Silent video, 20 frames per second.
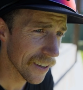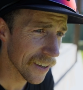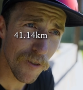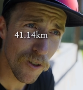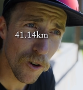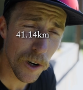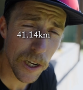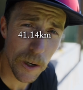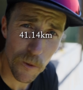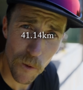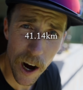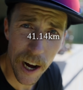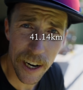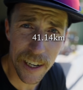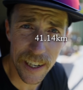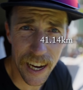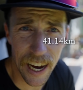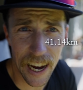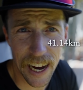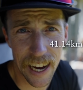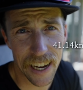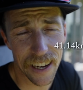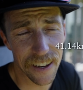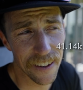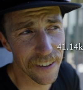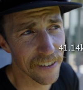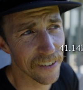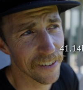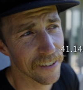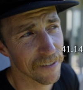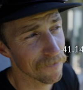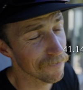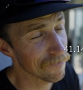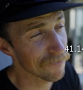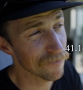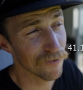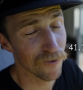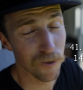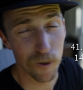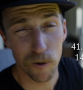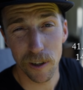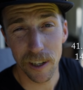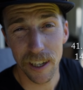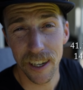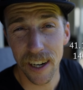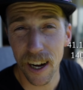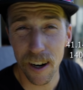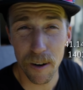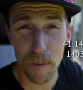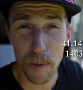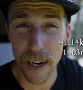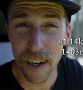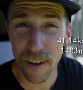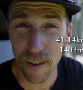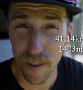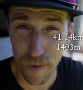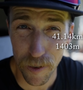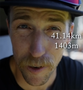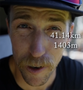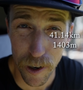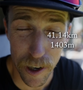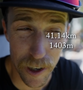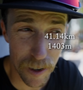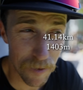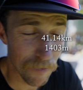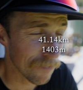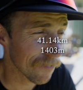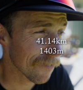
41 Ks, 1400 meters of vert,